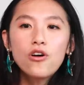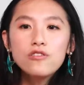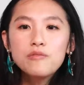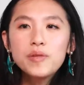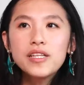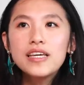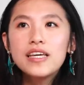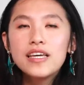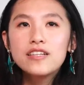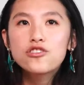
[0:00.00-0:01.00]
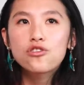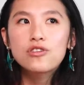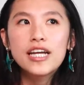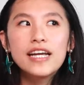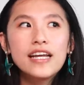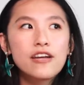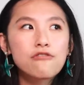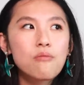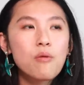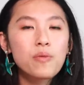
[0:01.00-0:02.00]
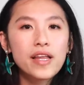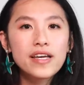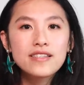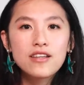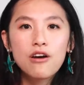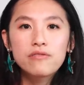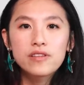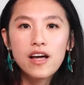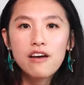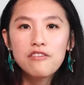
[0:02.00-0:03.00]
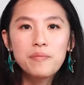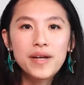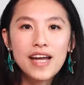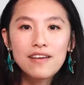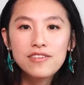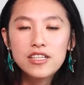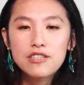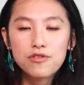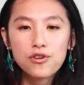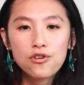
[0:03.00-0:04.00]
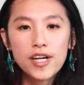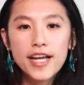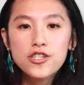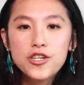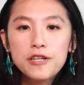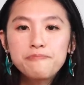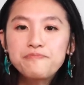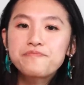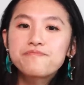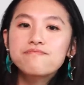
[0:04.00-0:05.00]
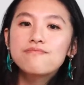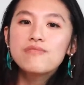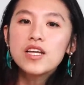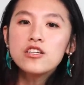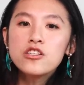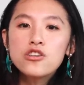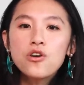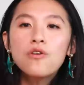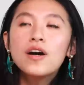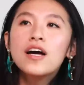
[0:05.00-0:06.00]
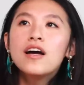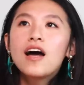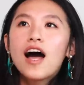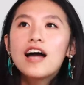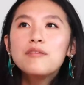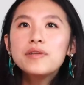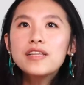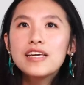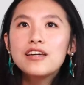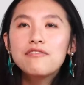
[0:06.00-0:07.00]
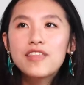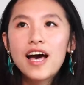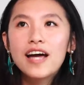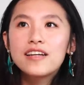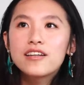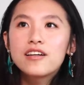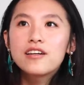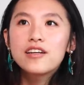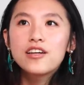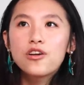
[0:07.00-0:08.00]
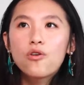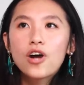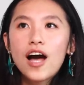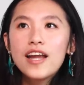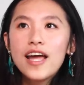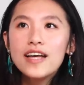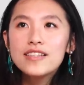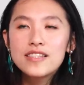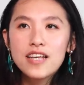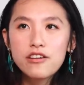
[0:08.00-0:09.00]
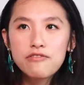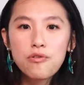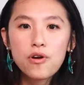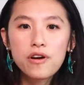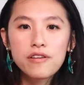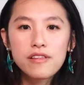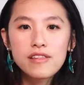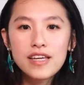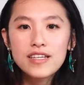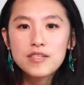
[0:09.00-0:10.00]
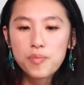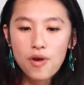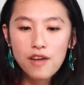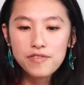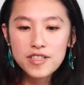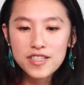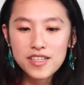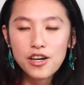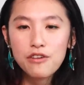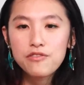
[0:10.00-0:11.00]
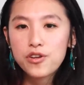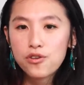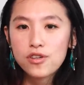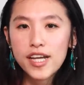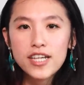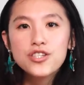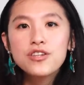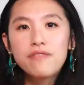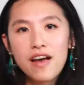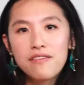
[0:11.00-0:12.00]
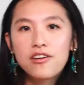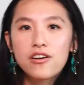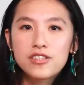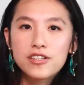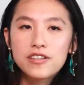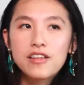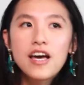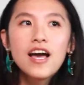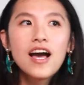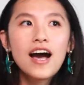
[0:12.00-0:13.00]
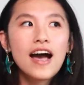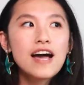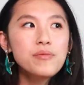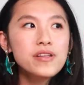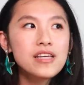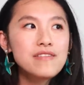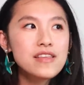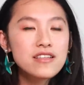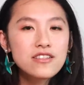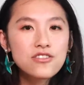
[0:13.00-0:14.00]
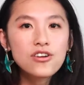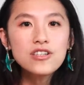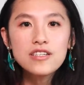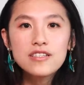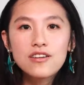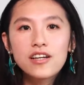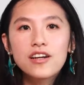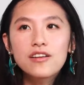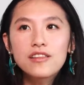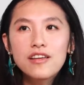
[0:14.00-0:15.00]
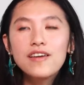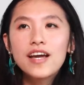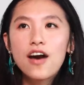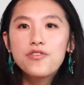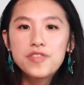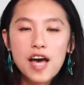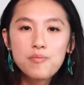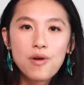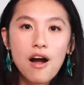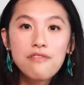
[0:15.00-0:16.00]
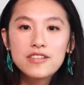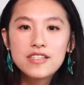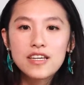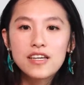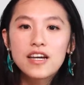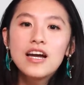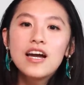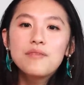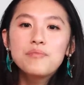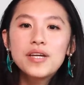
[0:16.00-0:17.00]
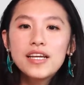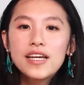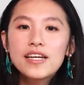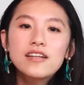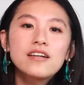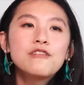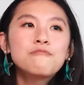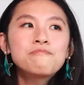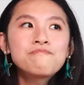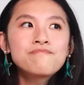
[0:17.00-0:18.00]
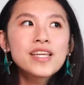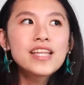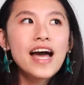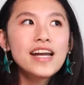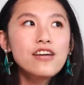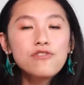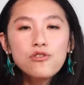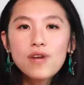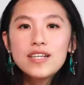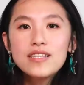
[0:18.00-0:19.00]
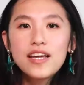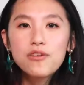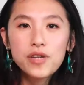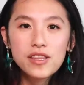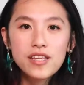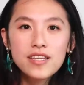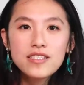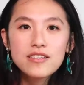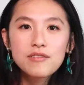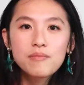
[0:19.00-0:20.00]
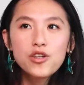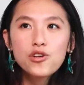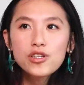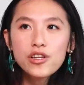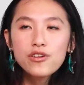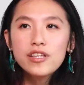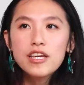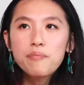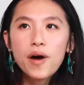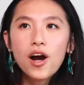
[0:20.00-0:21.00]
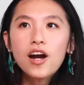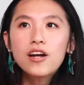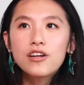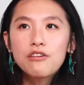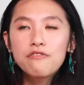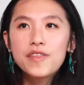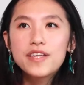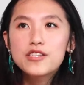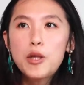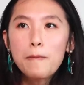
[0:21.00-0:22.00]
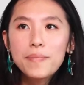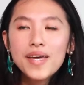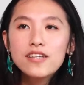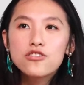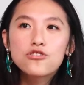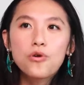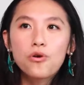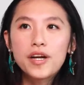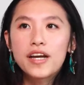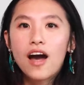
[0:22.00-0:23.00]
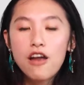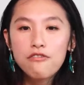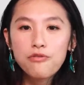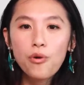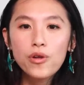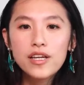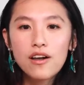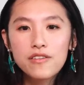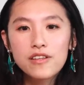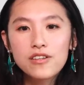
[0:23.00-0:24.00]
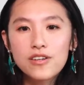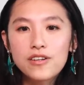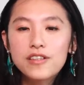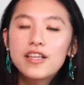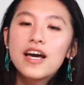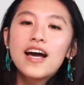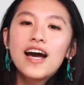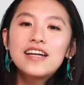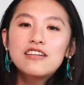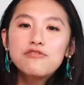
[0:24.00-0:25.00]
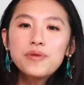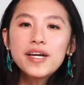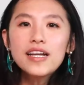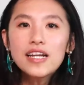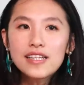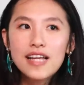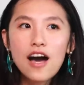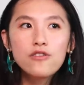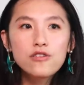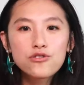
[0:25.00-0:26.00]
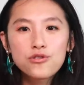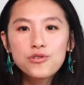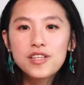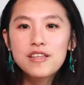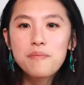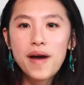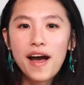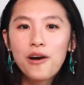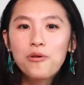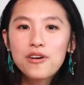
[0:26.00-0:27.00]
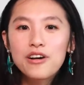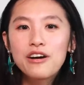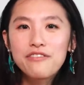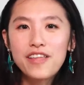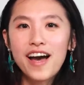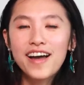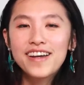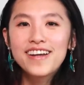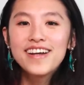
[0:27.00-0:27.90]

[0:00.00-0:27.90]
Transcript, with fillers: ultimately is creating from a place of love and benevolence for creation. So I believe that, you know, God has set forth this prophecy of the creation of heaven on earth. I believe that the Starseeds are here living out that prophecy, meaning that if you resonate with this, you're literally part of this big story unfolding on the earth. And if we can allow the truth and the power of that,